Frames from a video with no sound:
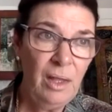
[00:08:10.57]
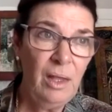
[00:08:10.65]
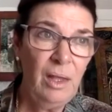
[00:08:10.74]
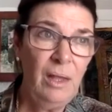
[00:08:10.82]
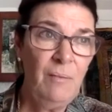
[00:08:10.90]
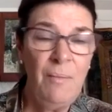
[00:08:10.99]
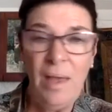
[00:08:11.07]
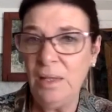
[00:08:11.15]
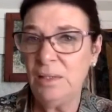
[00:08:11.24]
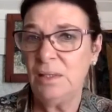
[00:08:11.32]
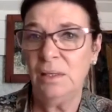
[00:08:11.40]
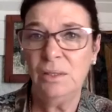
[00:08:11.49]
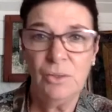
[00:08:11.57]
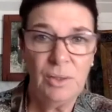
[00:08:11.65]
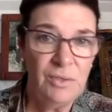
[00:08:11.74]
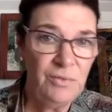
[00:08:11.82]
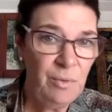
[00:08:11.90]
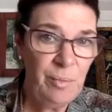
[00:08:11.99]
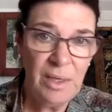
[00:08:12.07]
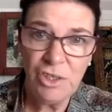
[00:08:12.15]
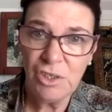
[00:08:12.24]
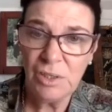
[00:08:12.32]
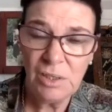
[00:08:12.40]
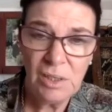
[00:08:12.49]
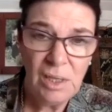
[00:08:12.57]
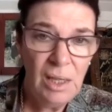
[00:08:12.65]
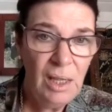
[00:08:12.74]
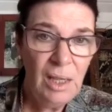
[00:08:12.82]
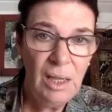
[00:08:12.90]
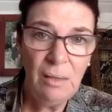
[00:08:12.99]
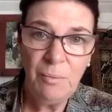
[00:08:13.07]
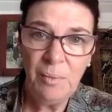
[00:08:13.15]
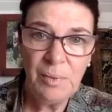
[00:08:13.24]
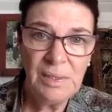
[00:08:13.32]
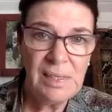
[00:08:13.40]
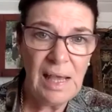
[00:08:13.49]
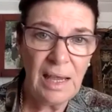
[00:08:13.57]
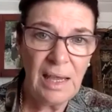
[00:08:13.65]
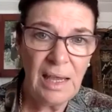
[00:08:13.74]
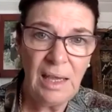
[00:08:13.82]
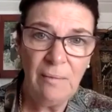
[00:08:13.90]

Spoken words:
amazing transformations in people's psyche.